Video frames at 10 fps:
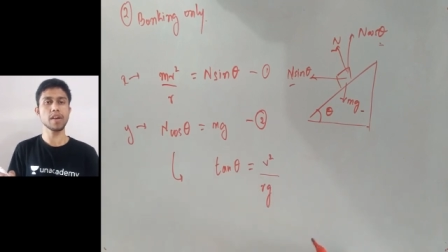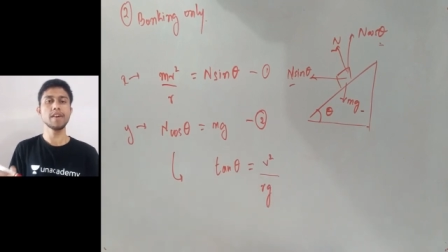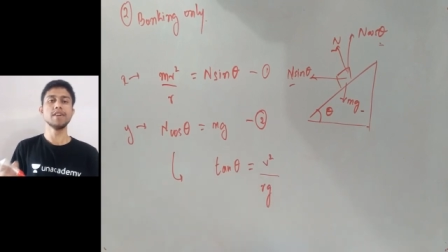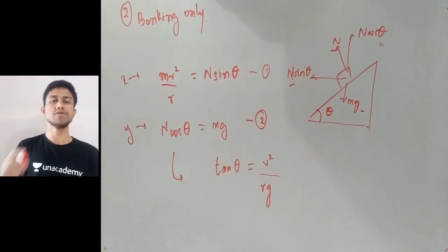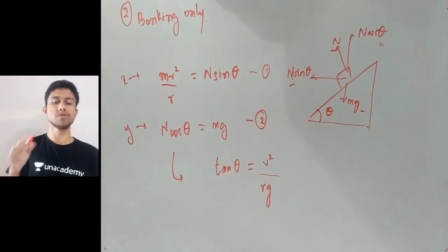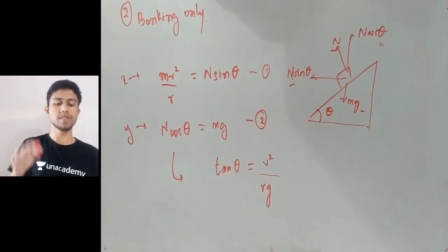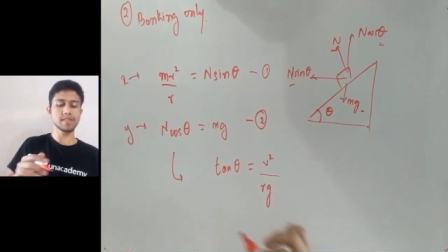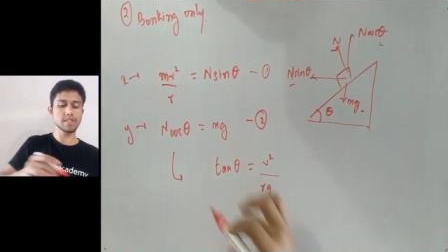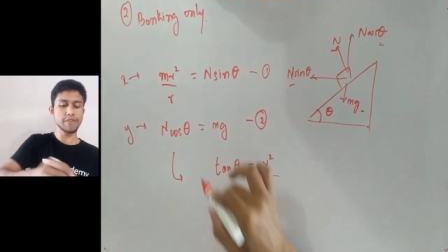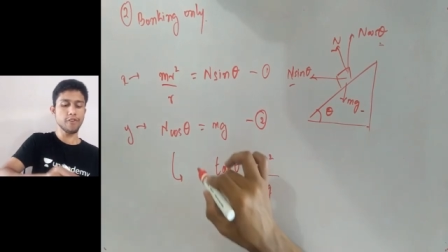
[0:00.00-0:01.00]
Okay,
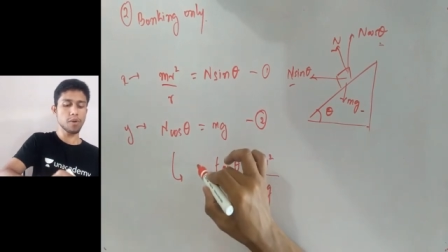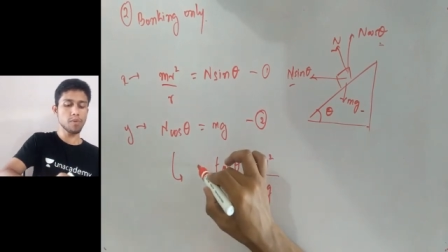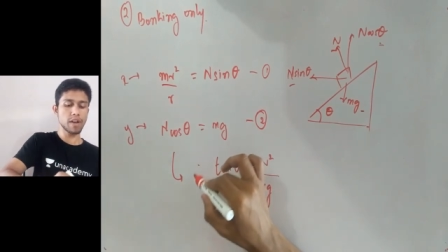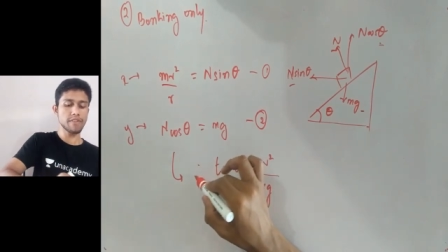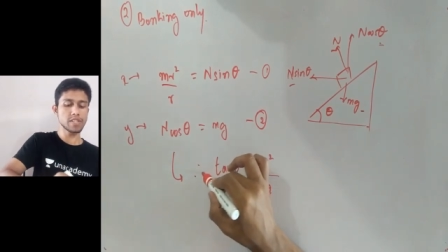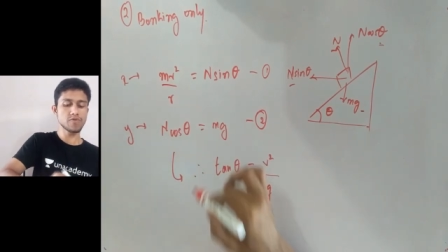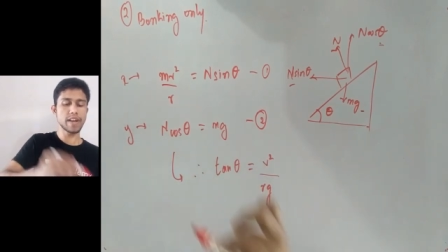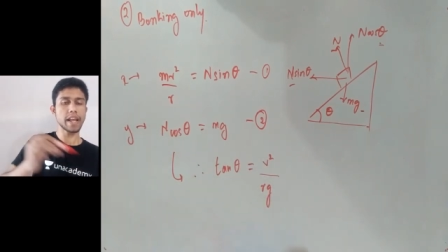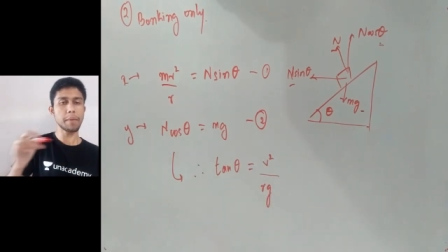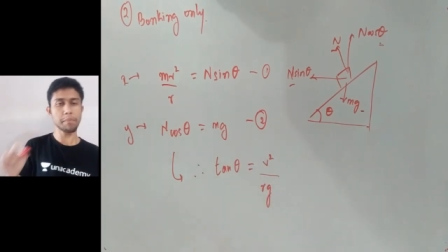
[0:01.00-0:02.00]
so this is the formula
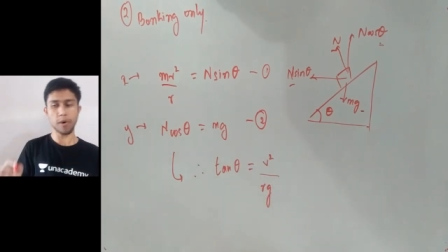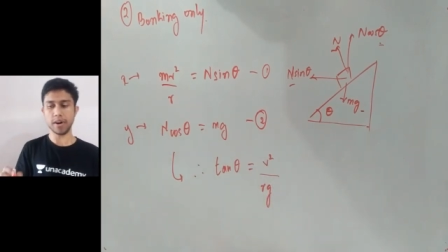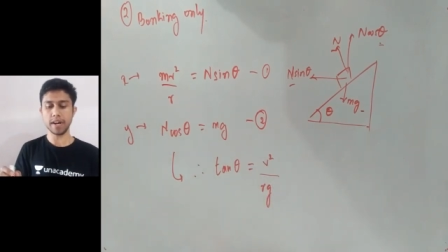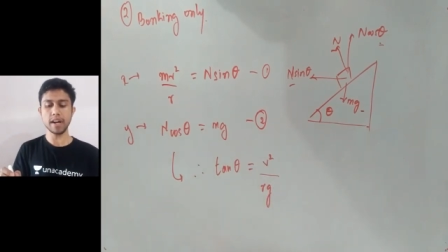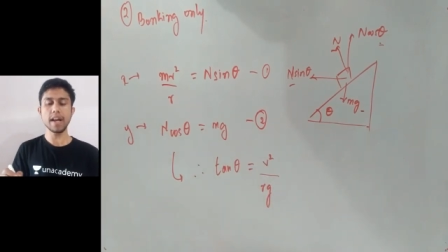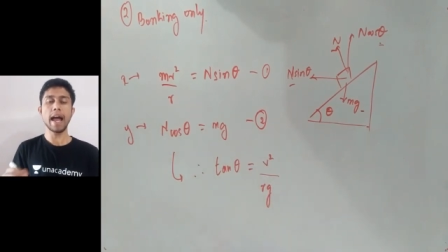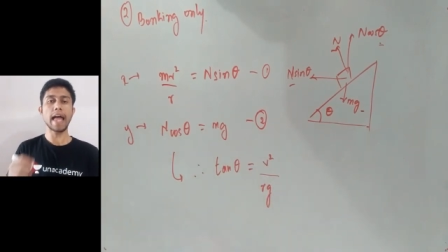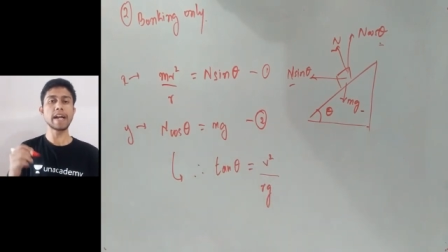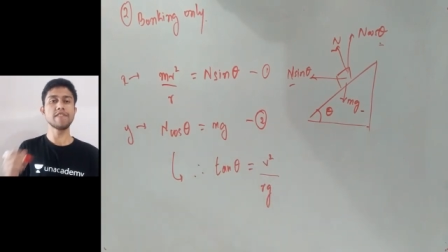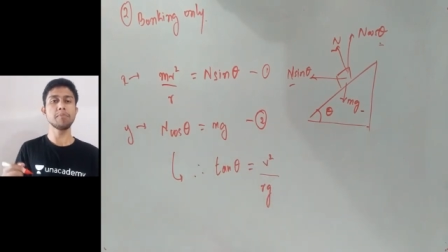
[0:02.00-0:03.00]
which is very important
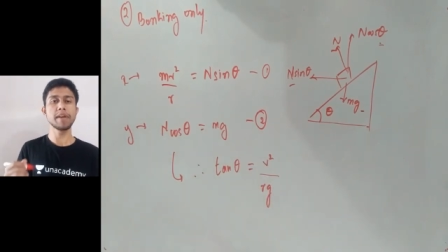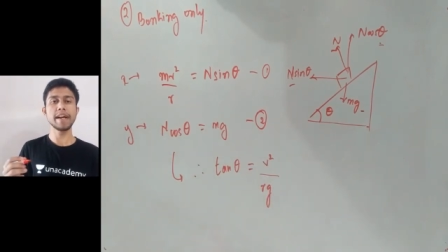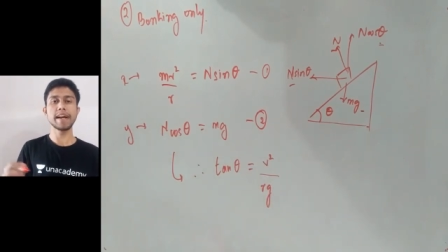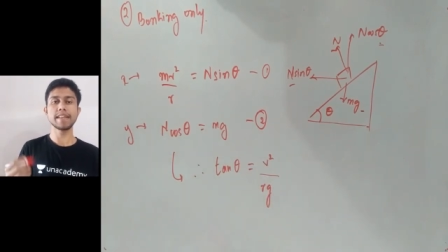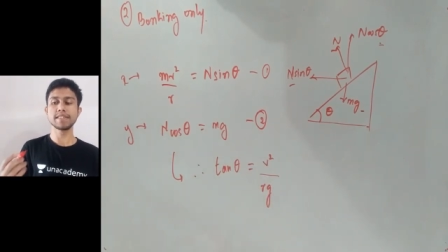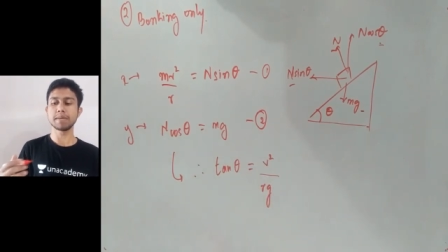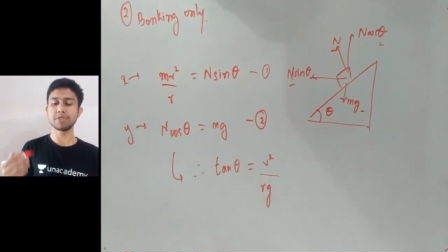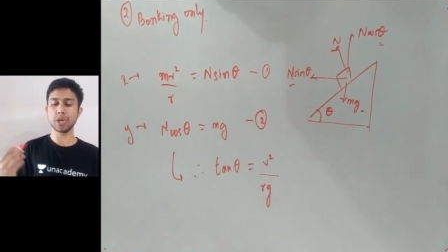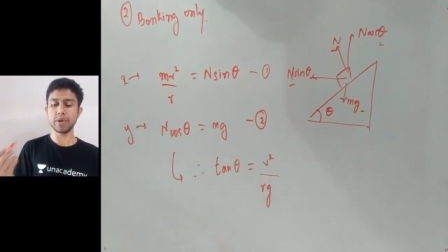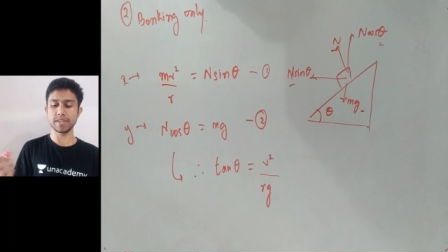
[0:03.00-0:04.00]
and it will be needed
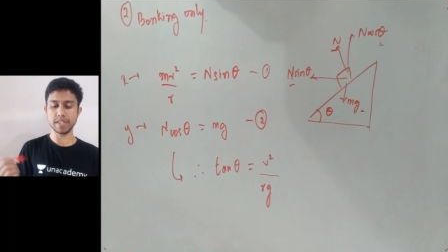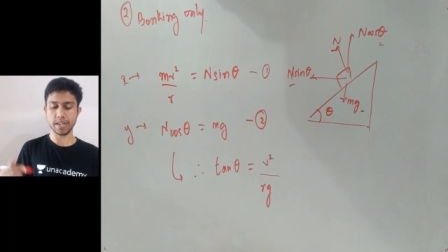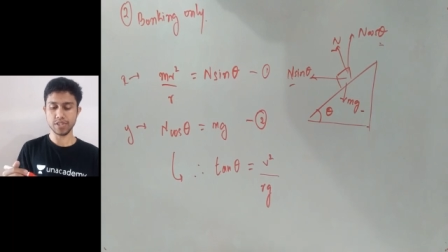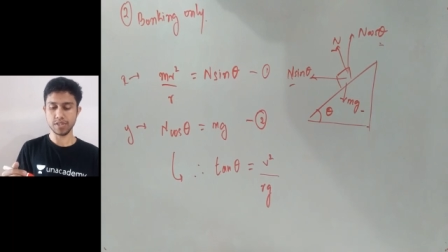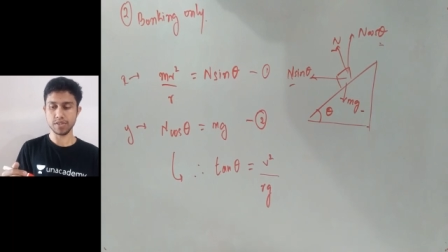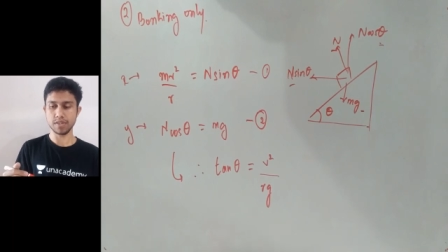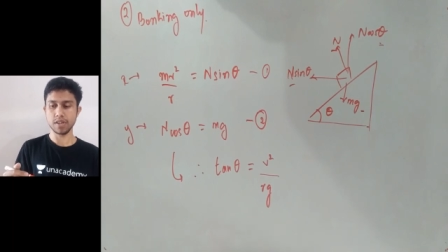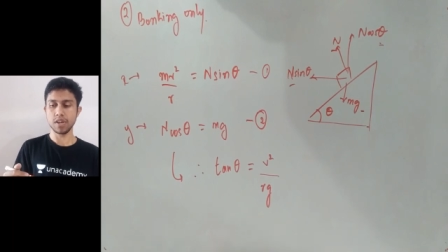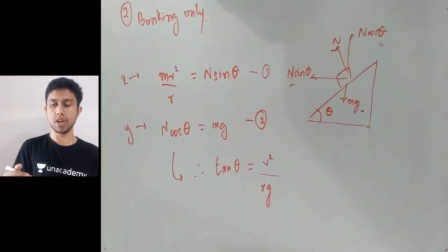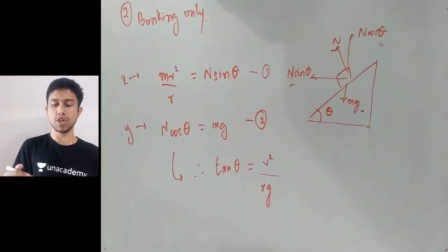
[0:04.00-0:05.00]
in subsequent
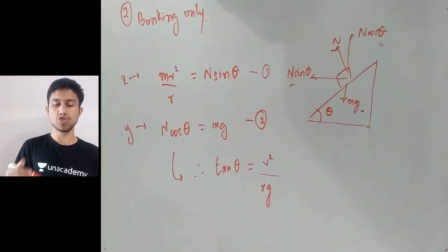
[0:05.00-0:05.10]
sections.